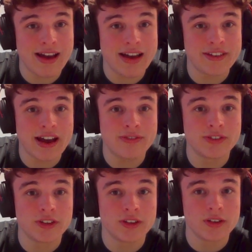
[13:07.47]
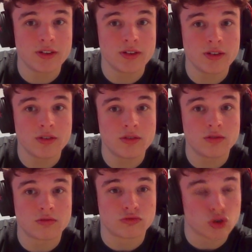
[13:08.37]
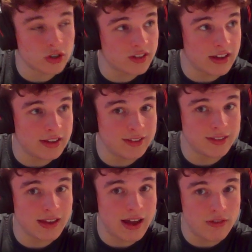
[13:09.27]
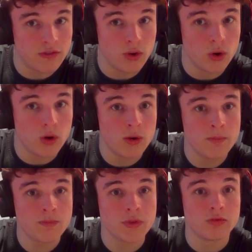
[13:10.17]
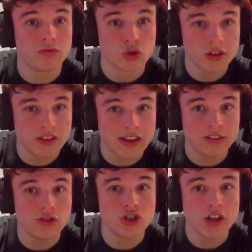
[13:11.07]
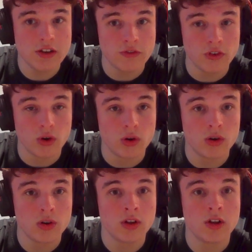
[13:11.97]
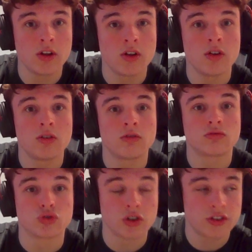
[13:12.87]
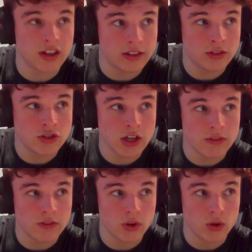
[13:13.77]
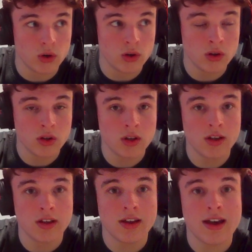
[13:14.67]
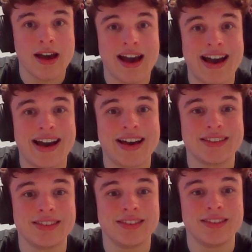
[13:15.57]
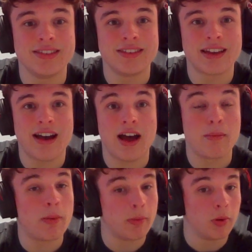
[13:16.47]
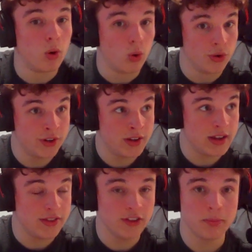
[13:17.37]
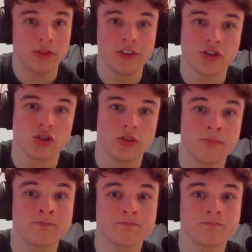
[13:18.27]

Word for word: And after rook takes f4, rook takes g4, rook takes g4, and I'm up a pawn in this position,